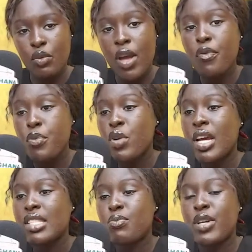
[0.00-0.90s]
We have people
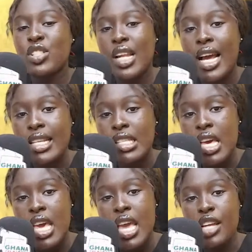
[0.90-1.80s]
that specialize
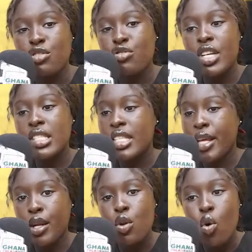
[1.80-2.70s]
in treating
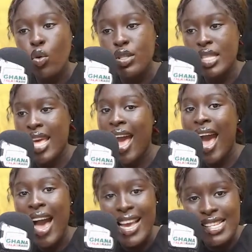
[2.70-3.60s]
the nose, the
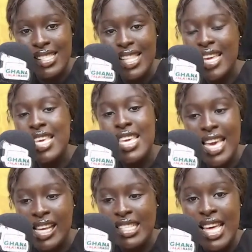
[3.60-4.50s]
eyes, the
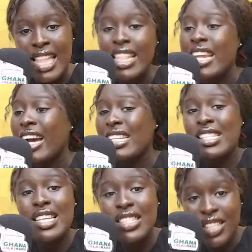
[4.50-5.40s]
ears, the
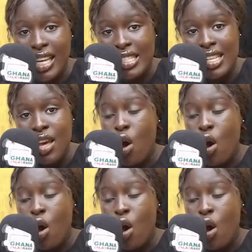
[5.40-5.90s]
dietitians.